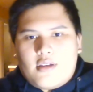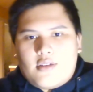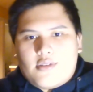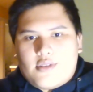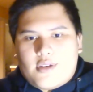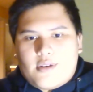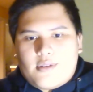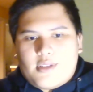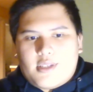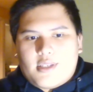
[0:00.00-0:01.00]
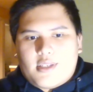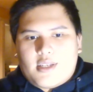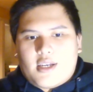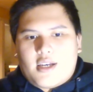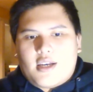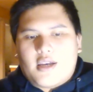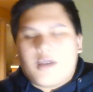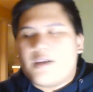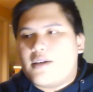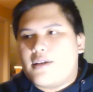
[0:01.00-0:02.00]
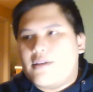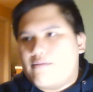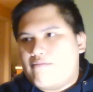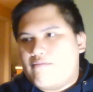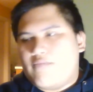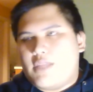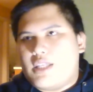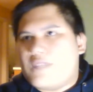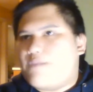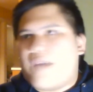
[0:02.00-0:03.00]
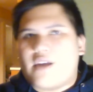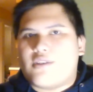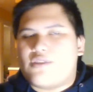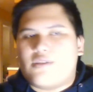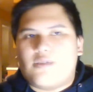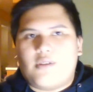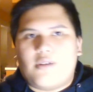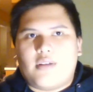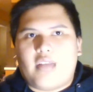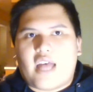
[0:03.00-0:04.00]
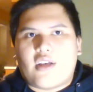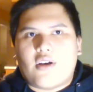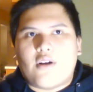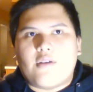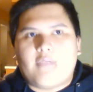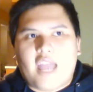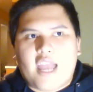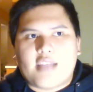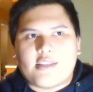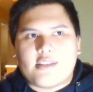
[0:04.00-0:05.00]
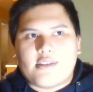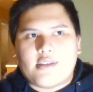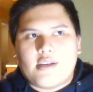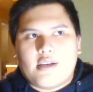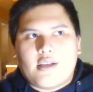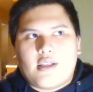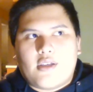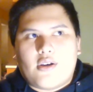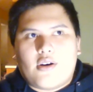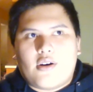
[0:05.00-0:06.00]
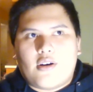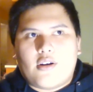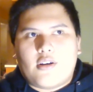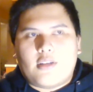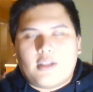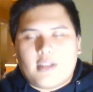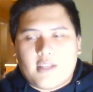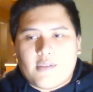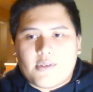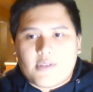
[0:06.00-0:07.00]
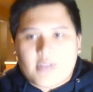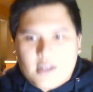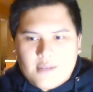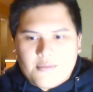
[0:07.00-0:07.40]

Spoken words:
So this is it's better to, let go of Lance. Let go of all the loving stuff